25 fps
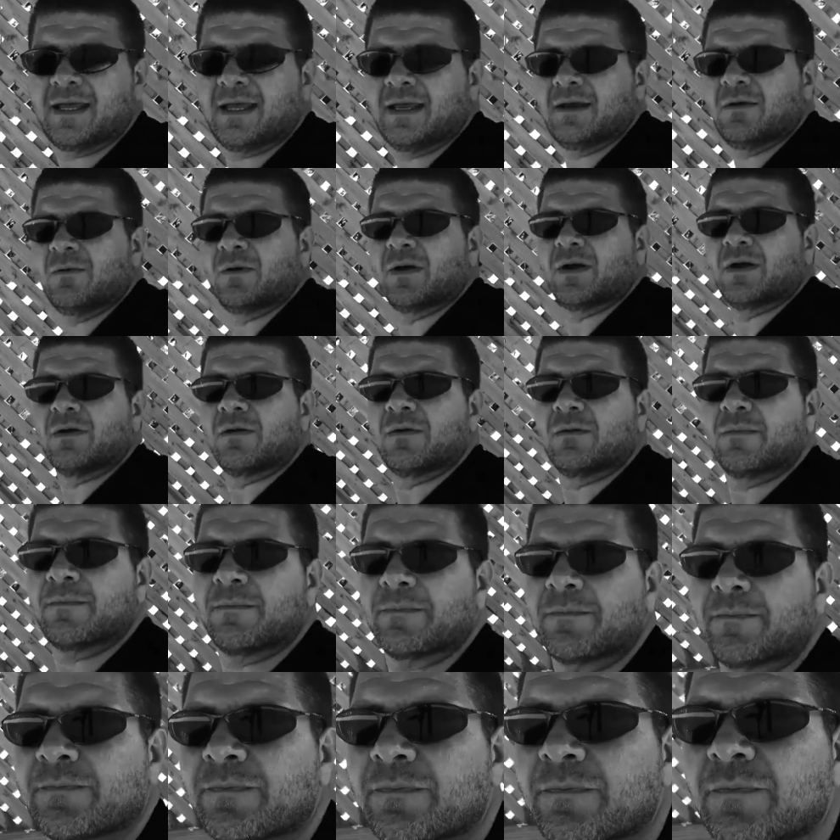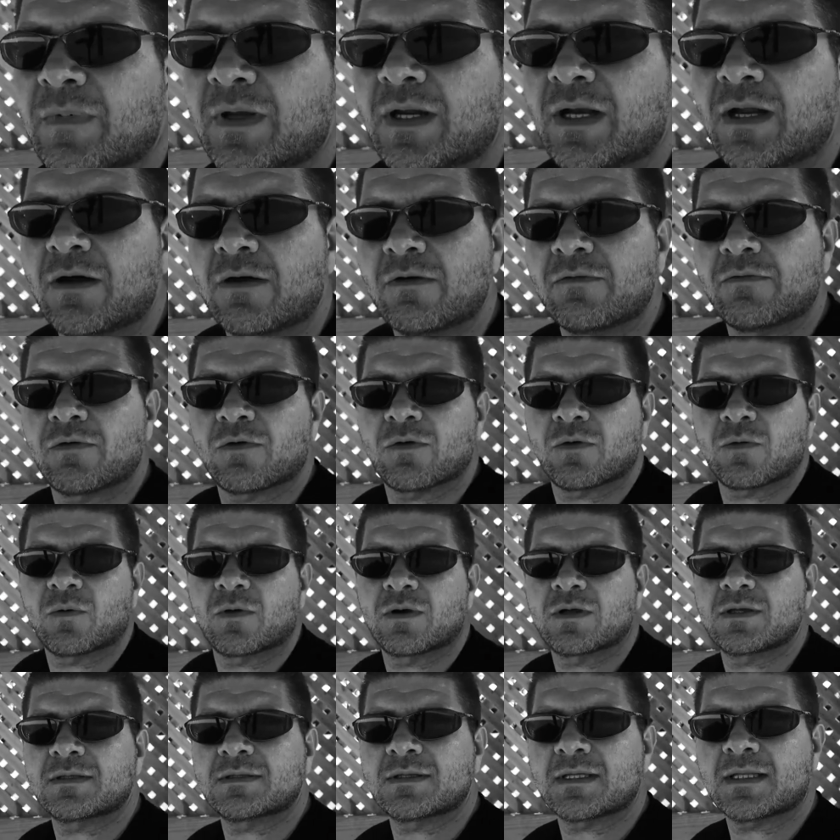they will be known for?
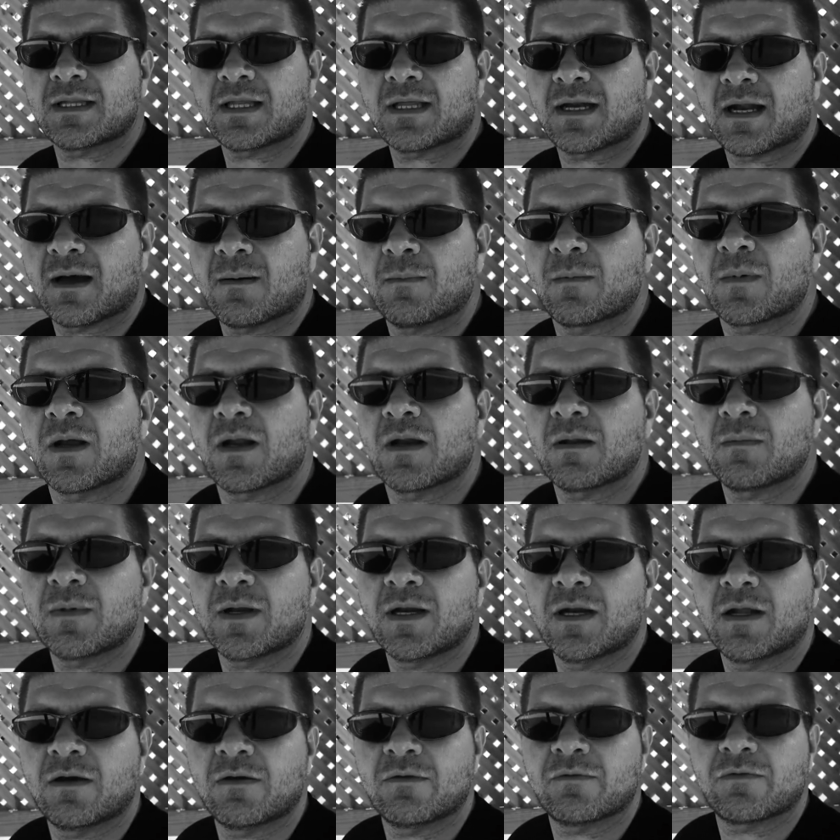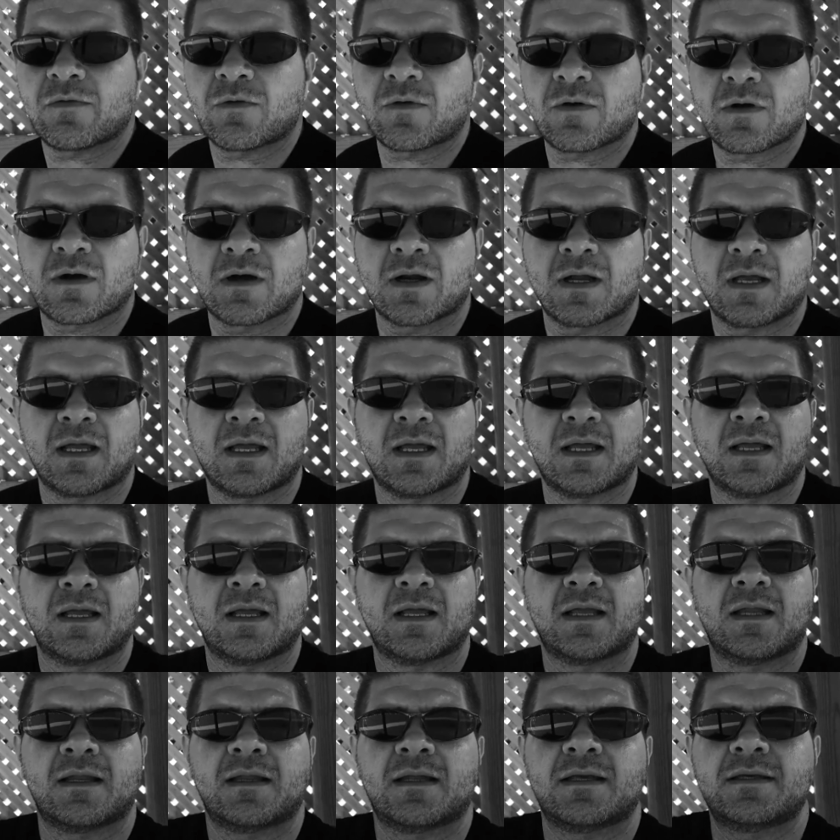What is it that I'm going to be known for?
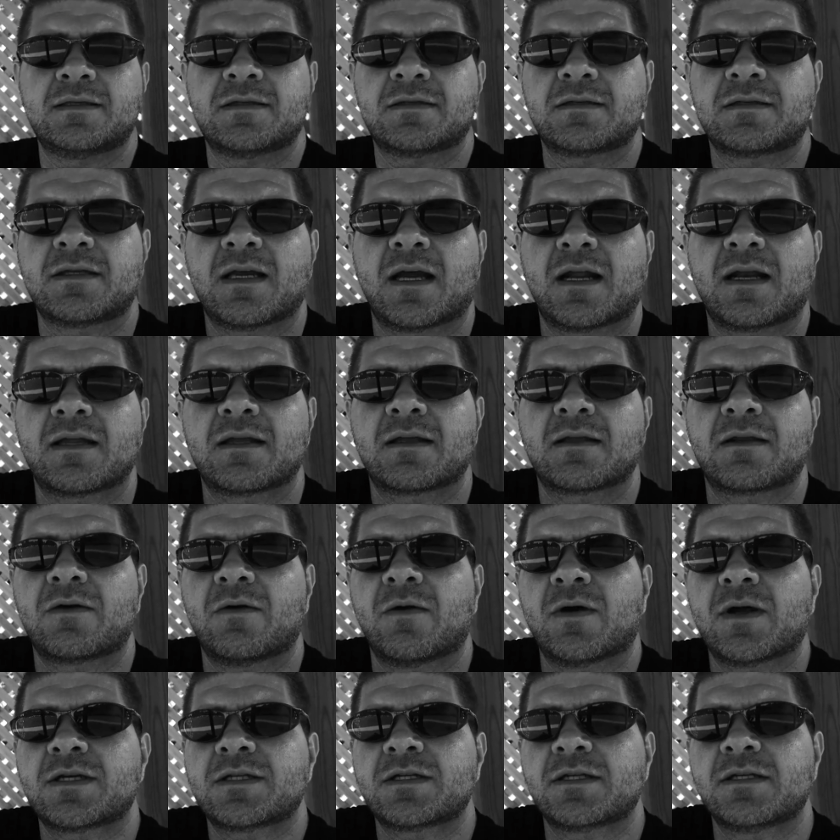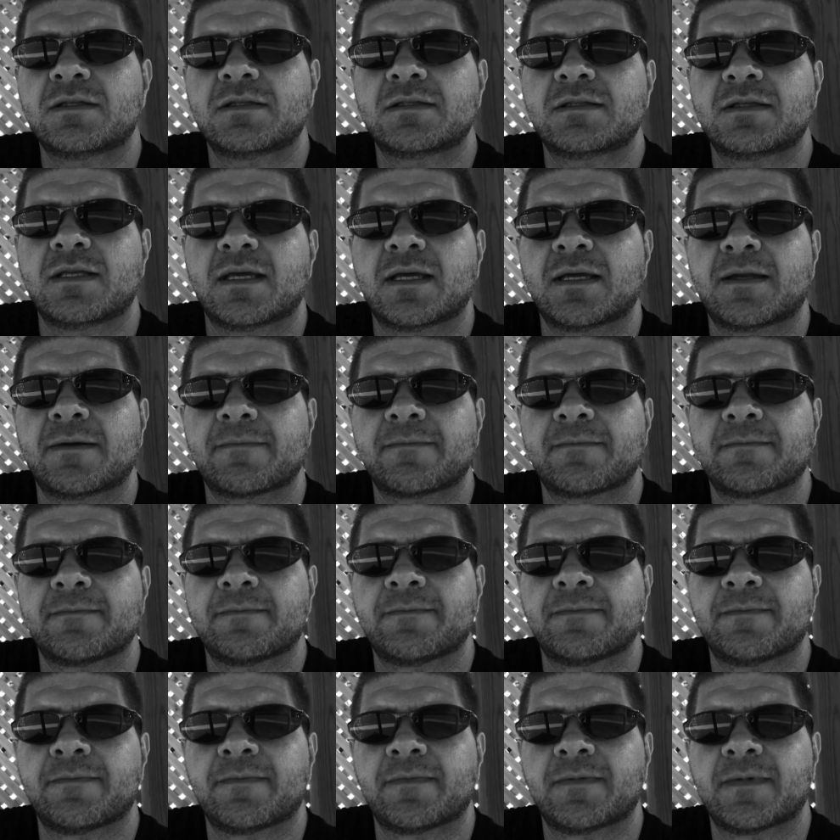These are kind of questions that
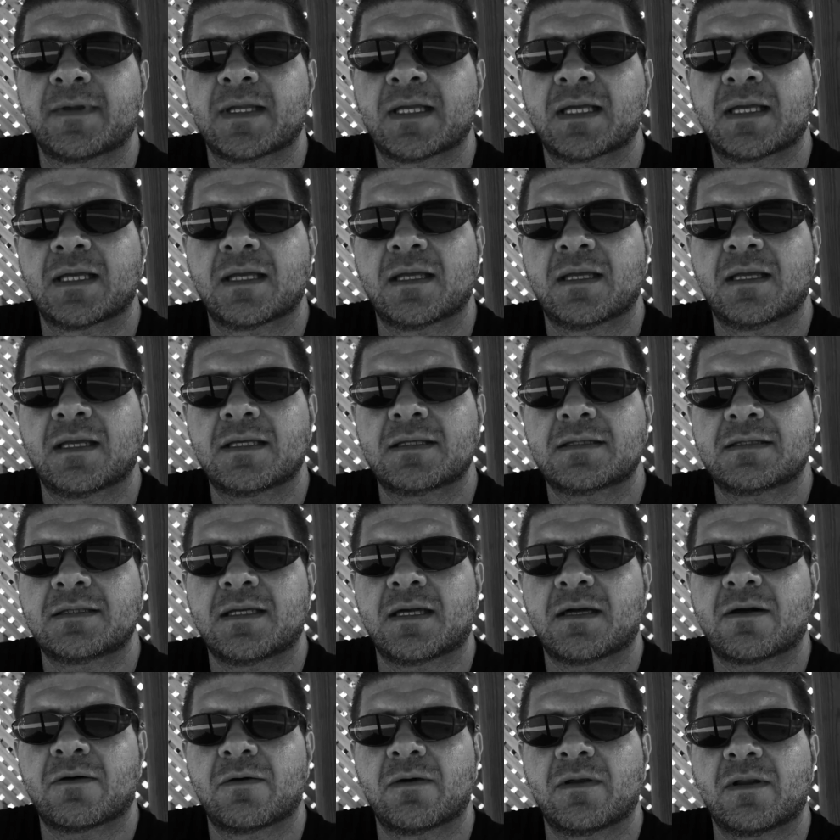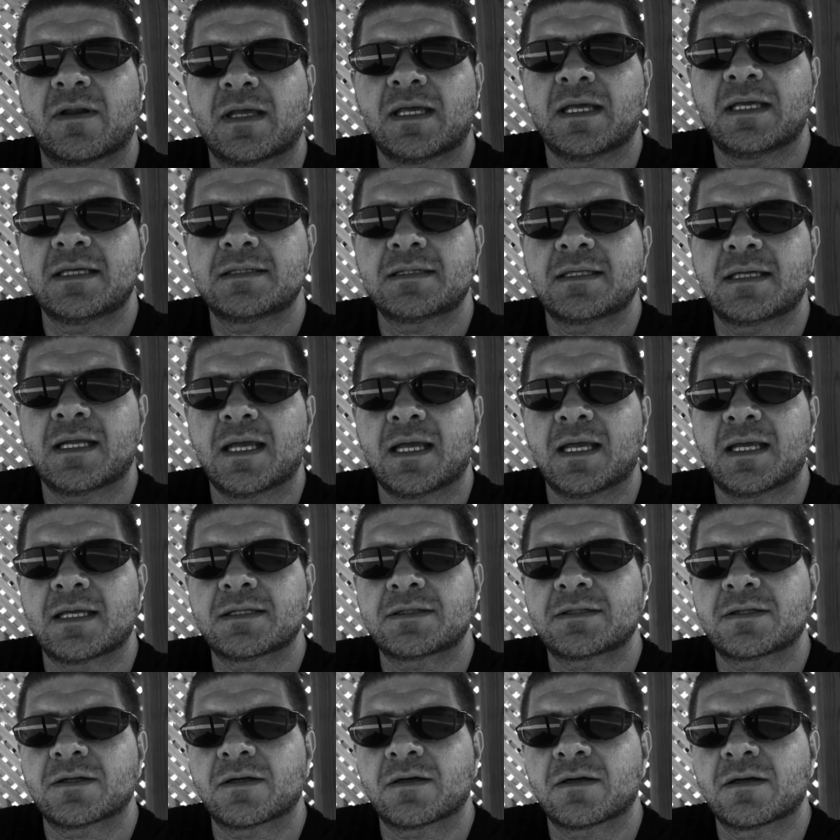it's not really easy to
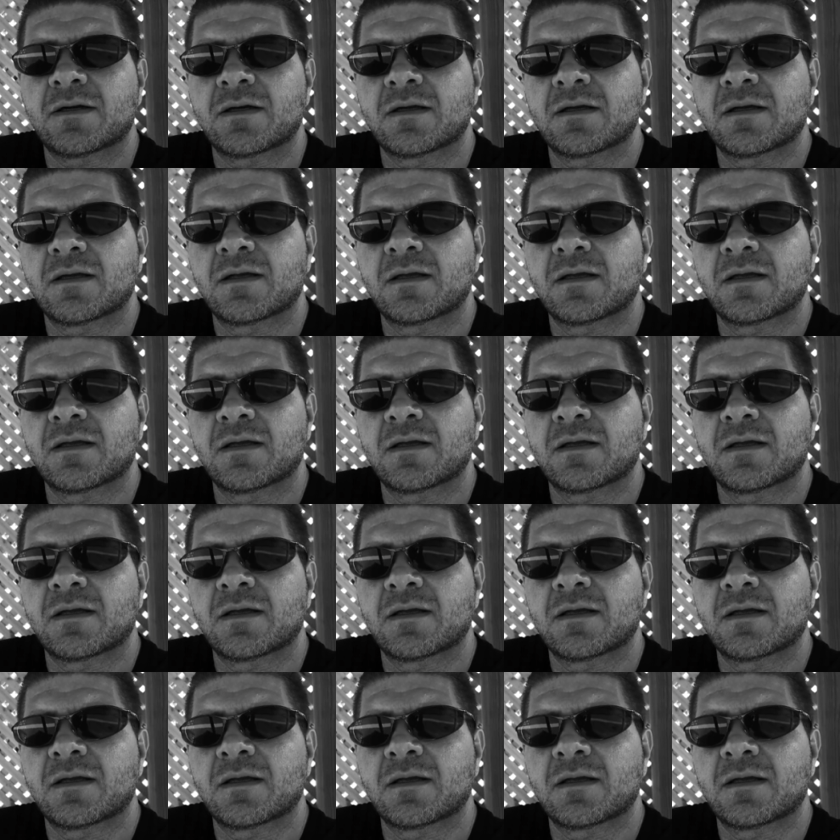answer,